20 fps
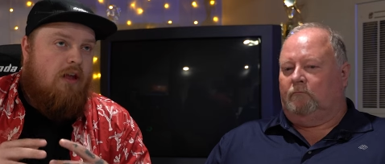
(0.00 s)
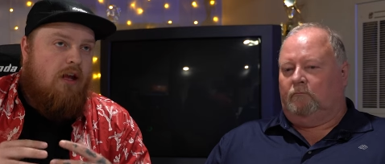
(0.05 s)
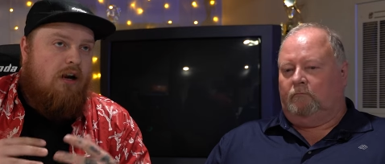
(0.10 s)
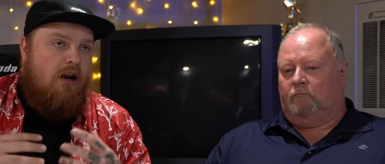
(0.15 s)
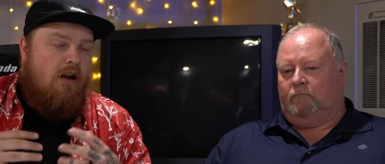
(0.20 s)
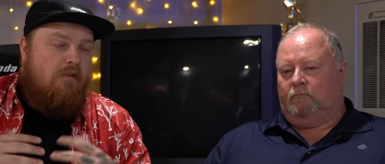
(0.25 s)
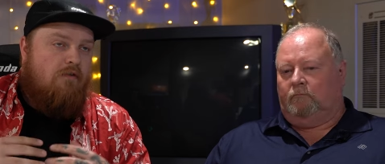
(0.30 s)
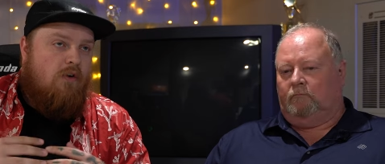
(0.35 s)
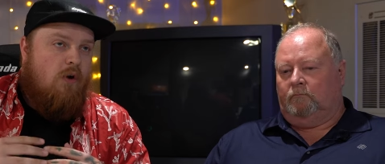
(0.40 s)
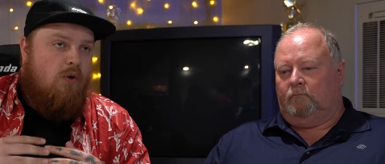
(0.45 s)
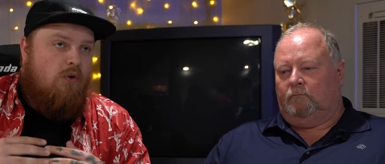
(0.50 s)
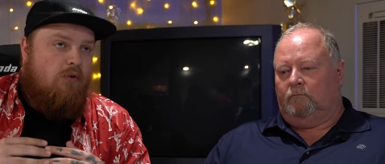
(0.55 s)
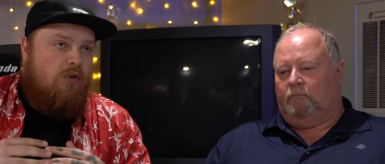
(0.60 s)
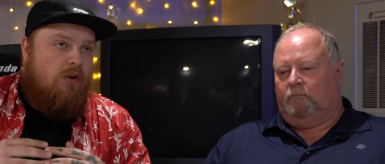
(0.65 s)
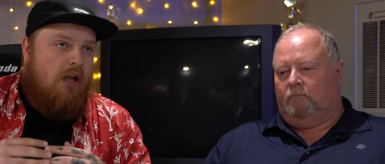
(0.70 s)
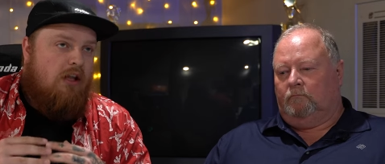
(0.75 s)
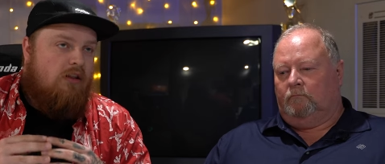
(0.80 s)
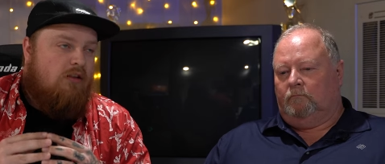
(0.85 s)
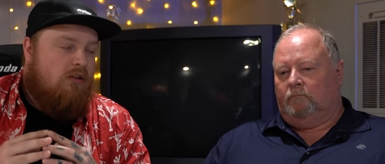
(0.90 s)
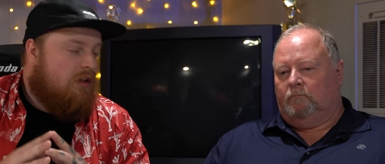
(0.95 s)
Speaker 1: that I've owned
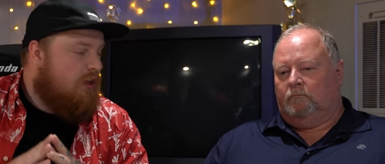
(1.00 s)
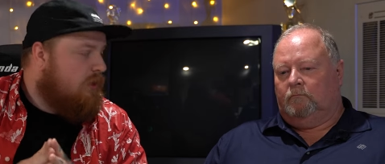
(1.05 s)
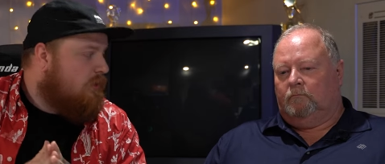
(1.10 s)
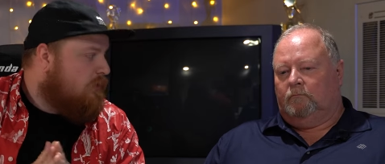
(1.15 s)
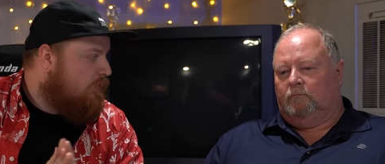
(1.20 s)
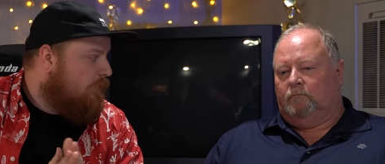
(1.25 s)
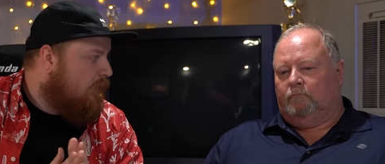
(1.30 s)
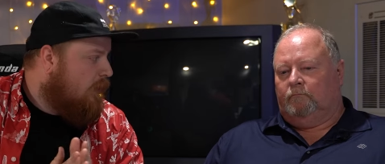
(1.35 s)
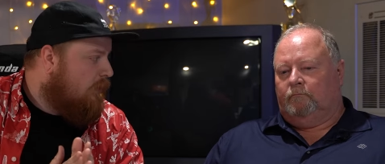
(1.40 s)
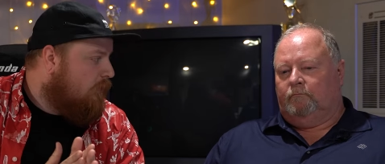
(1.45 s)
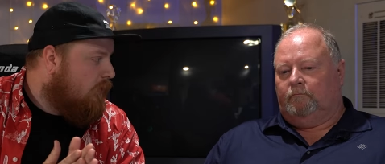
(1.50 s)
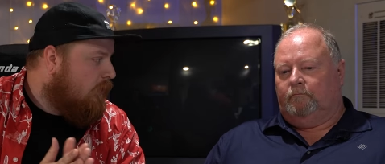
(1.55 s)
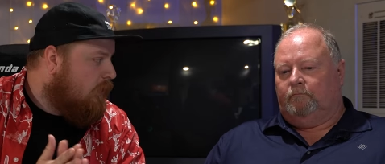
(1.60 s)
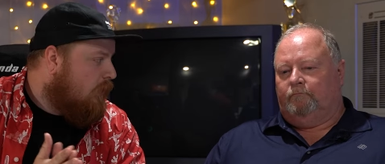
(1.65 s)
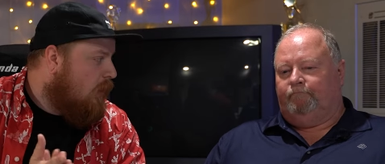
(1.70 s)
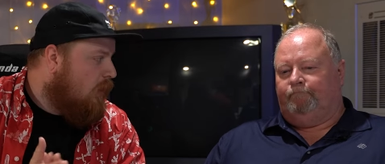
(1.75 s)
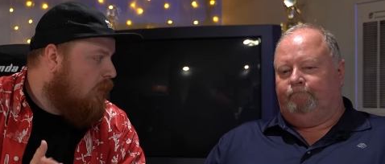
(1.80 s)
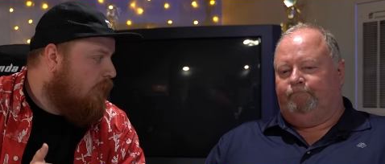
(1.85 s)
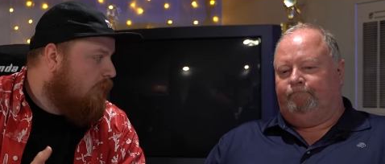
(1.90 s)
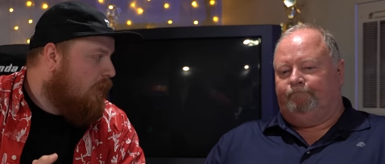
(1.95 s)
and least favorite
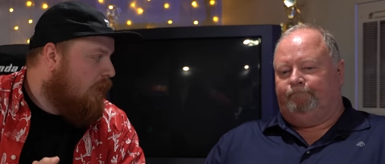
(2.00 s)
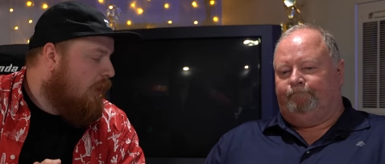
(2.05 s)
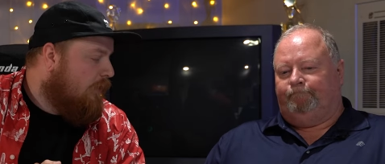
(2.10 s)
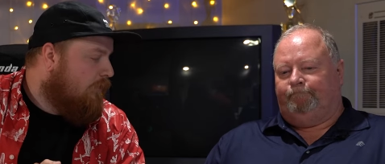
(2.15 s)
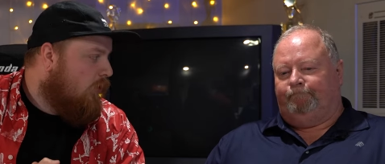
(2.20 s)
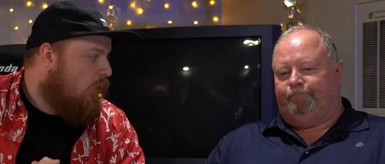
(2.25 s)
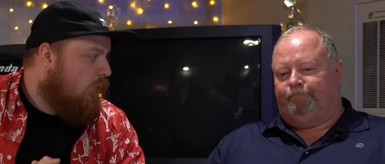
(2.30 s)
car that I've